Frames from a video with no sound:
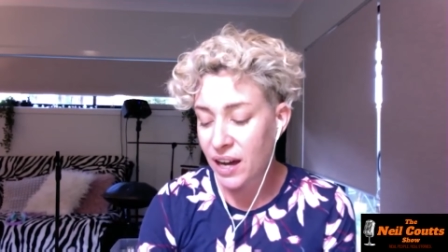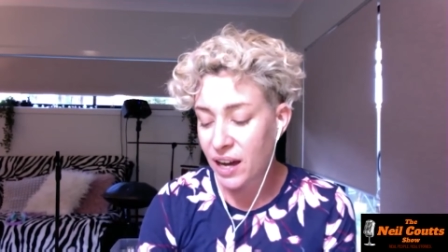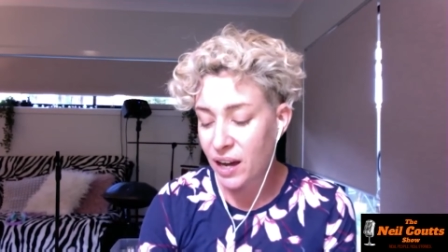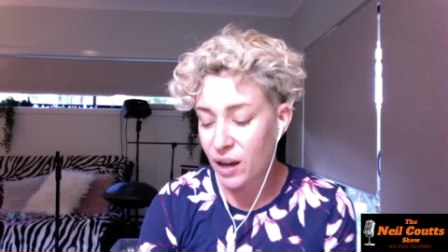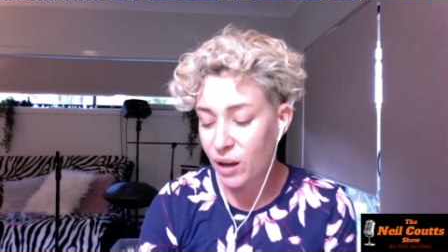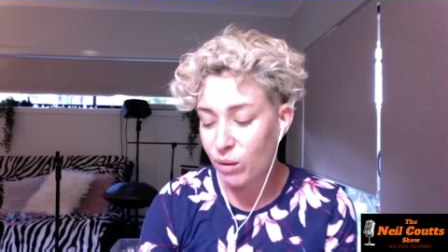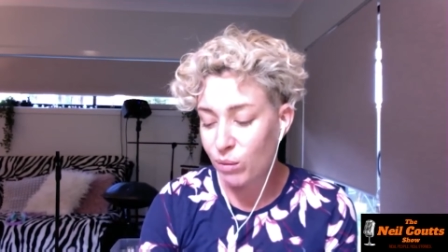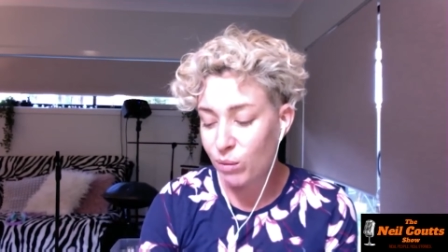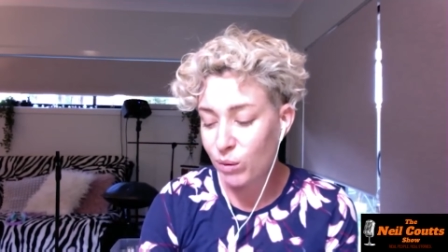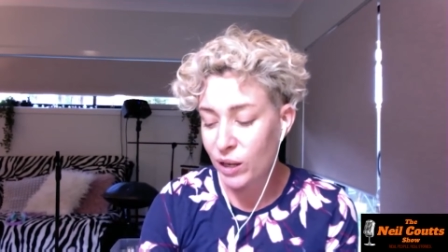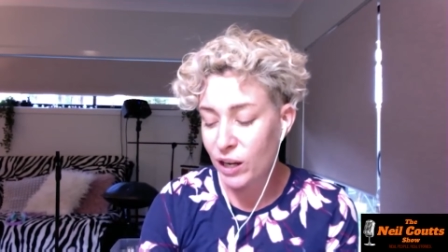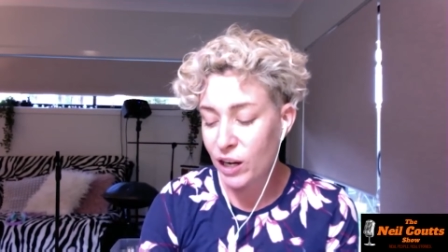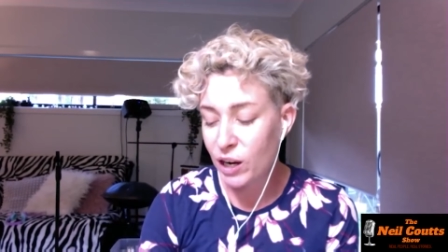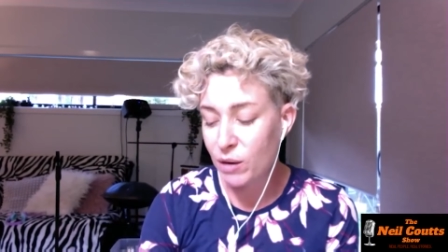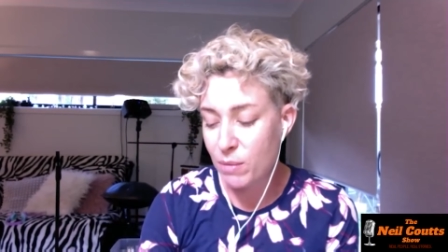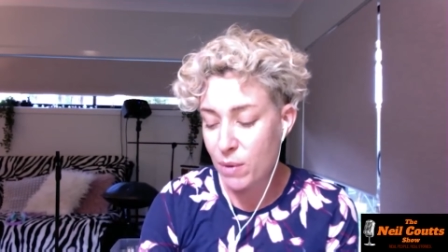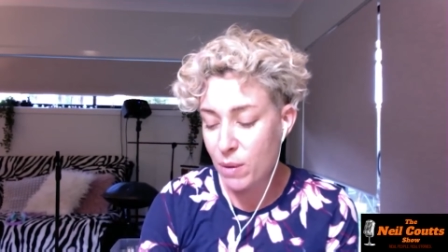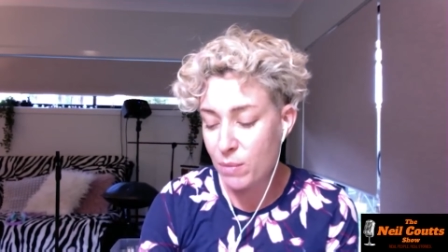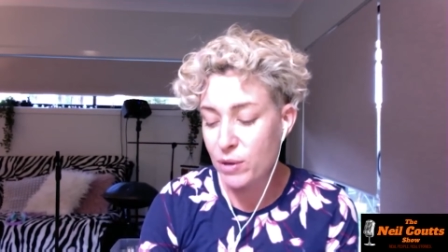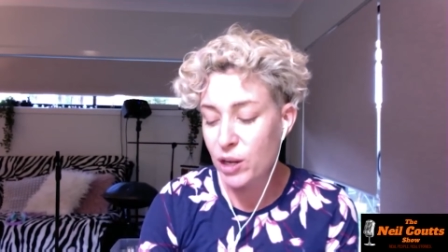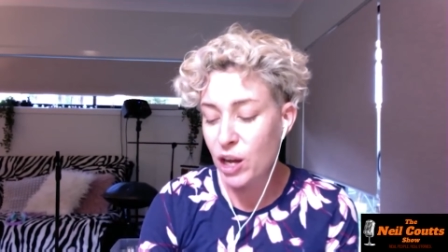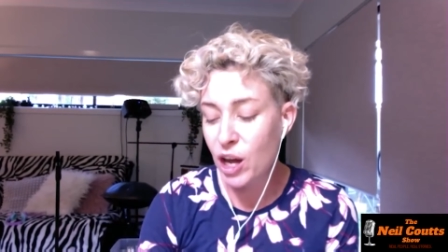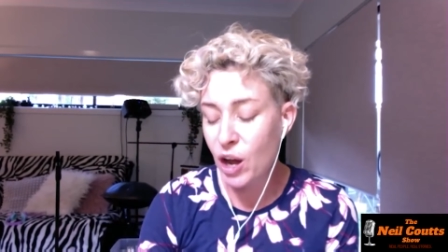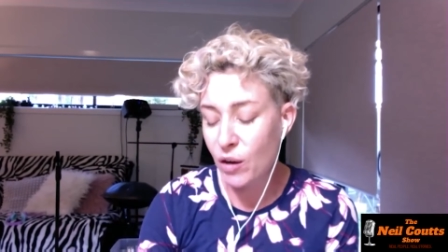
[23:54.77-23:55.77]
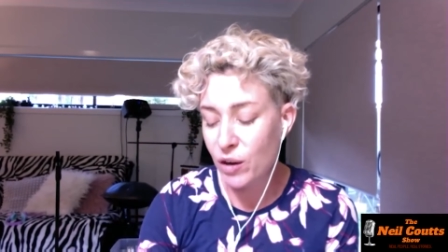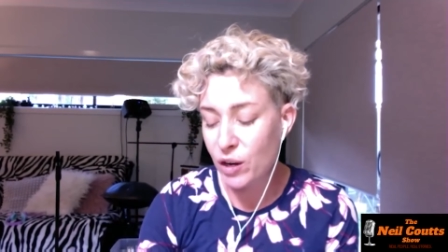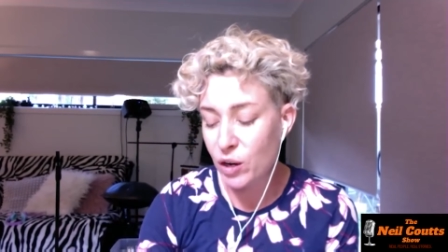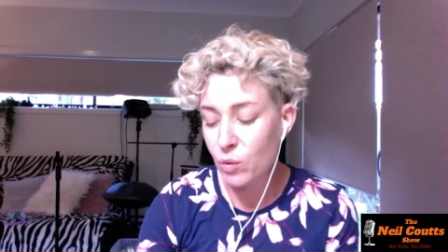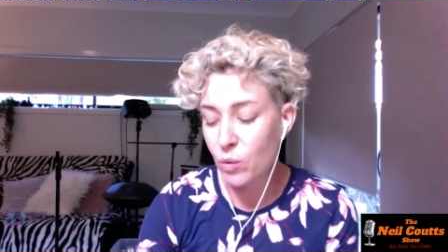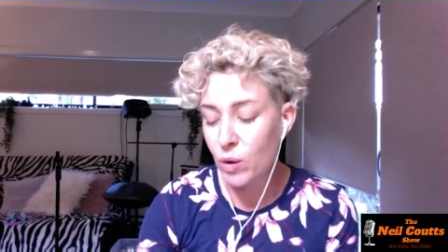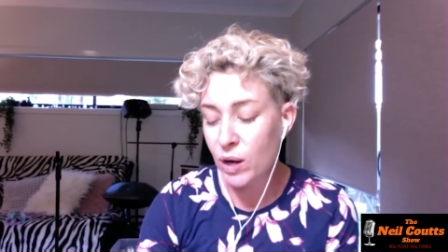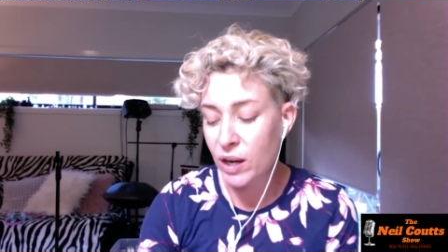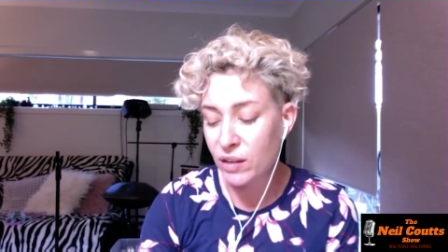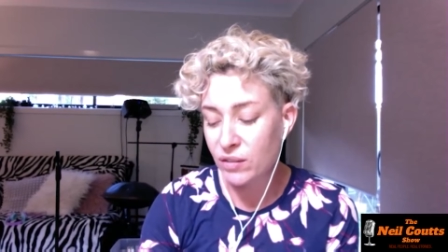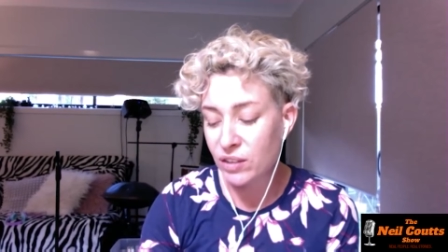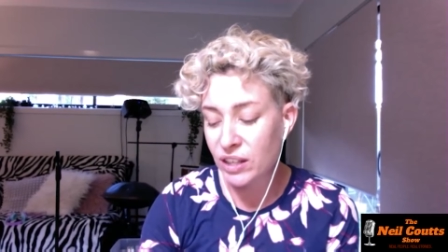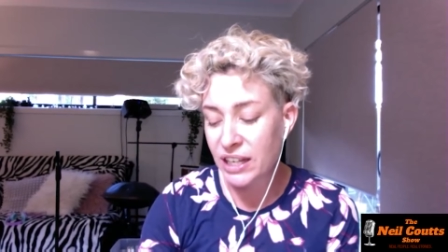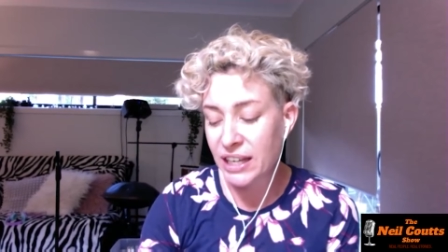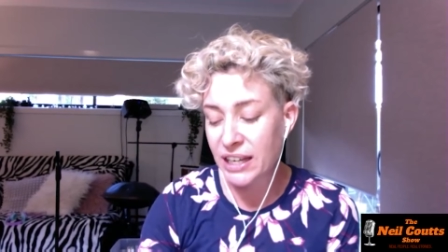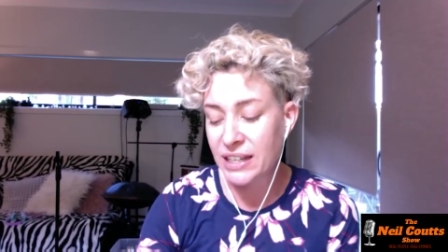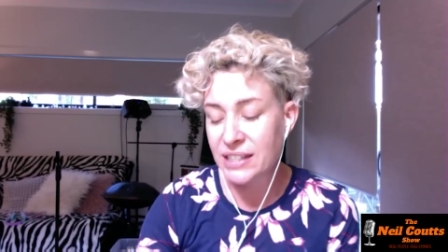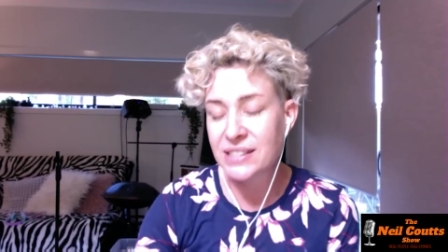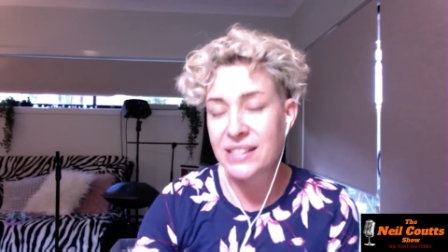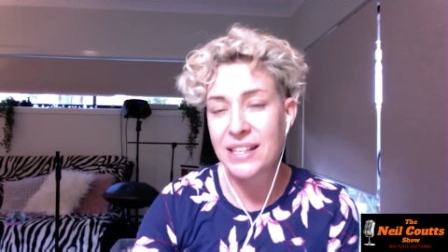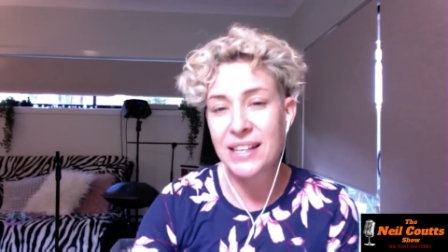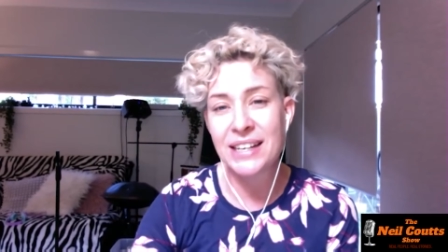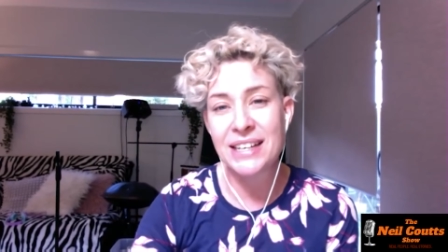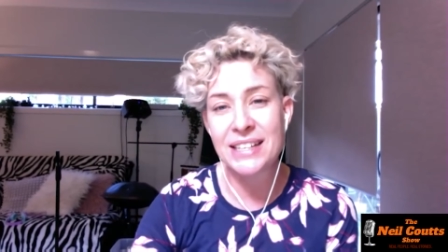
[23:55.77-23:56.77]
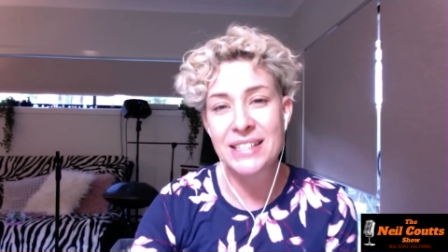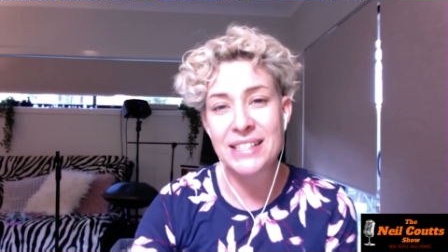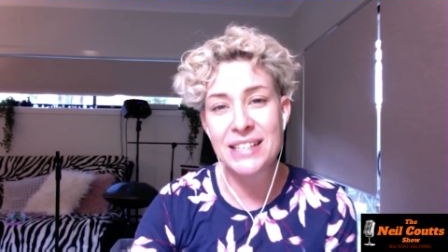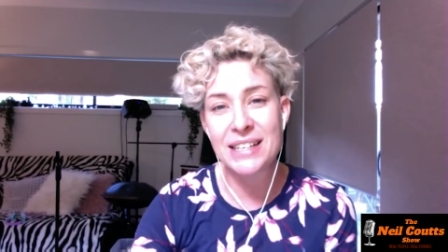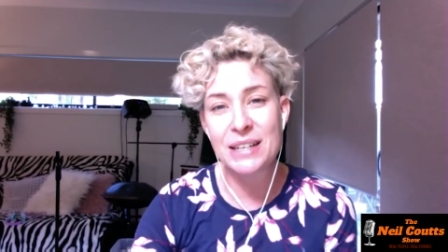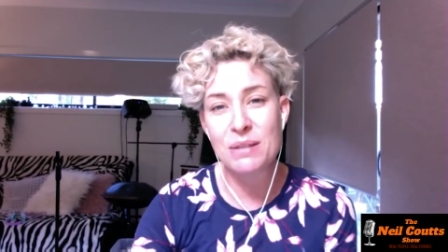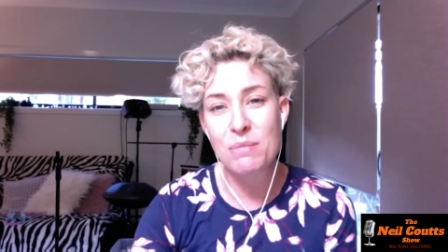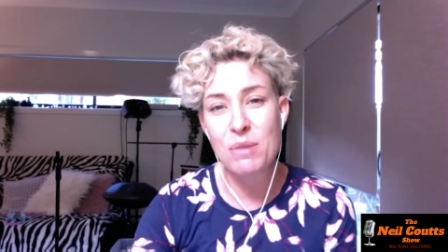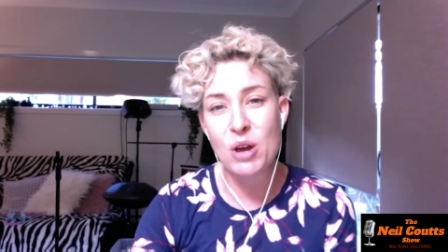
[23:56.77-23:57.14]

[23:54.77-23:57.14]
Um, and I remember going to one of the gigs that he did in